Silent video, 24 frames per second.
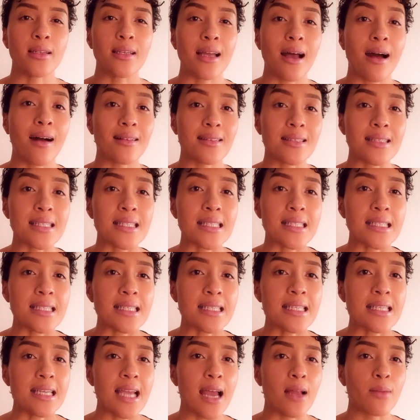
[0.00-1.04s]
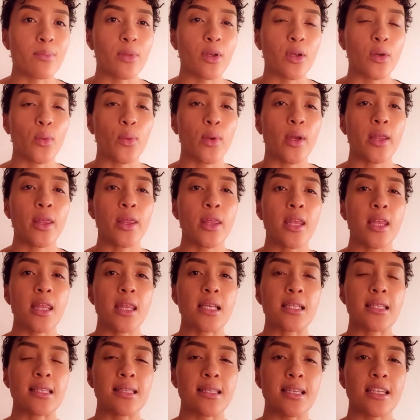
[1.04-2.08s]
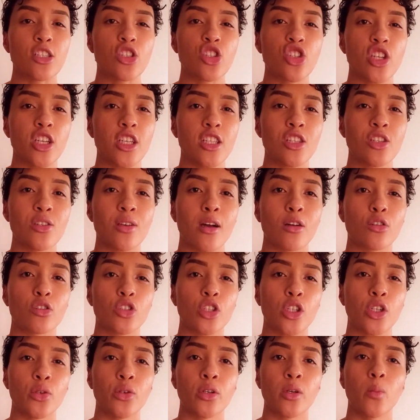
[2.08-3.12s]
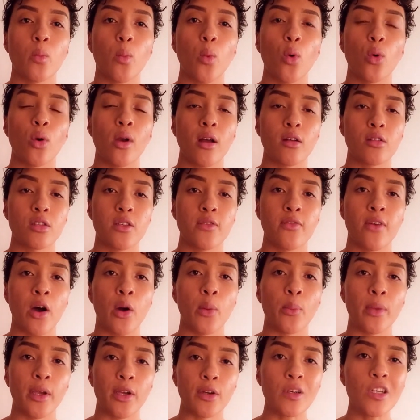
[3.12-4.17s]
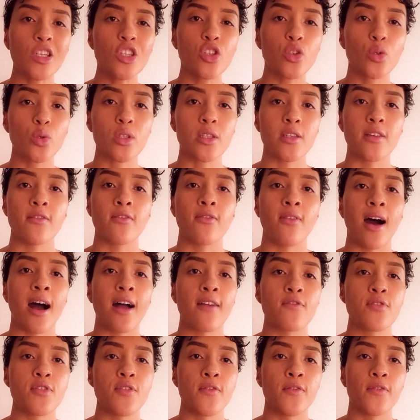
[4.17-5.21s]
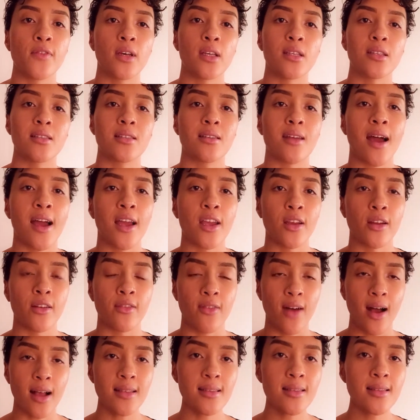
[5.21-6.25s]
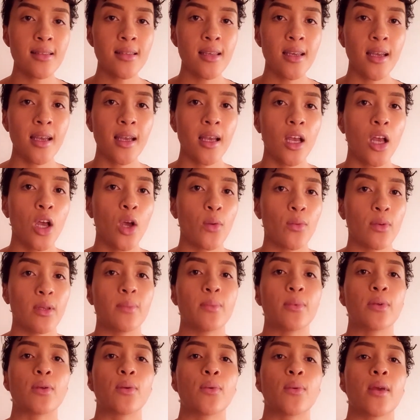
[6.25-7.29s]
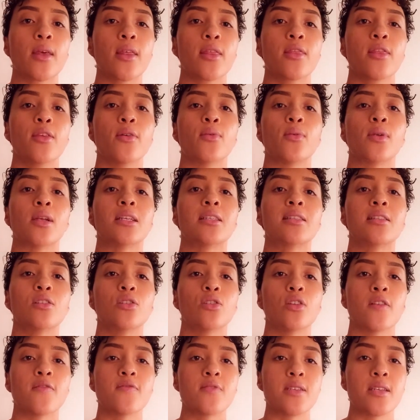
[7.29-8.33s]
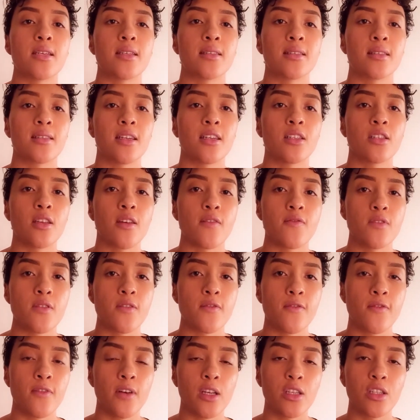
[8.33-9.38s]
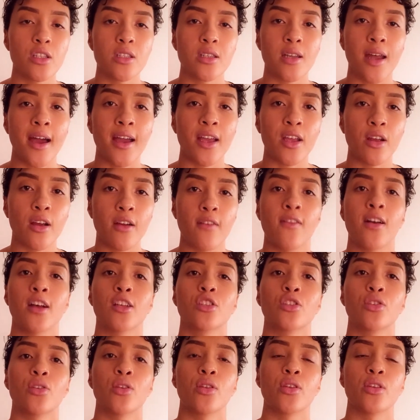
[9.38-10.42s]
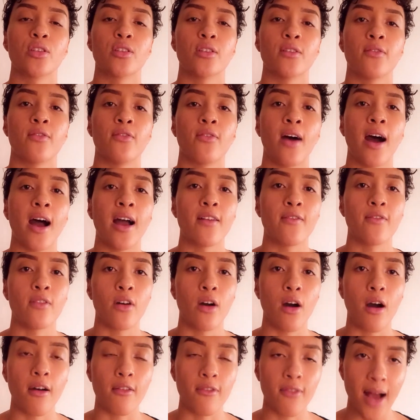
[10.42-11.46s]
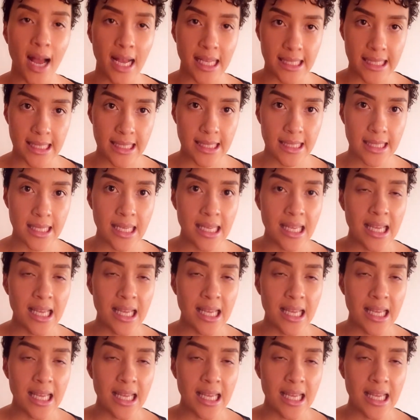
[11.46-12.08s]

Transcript: Ltd and bequeath the said shares to our children born out of our marriage who survived the first dying of us. We bequeath the residue of the estate of the first dying of us to the survivor of us.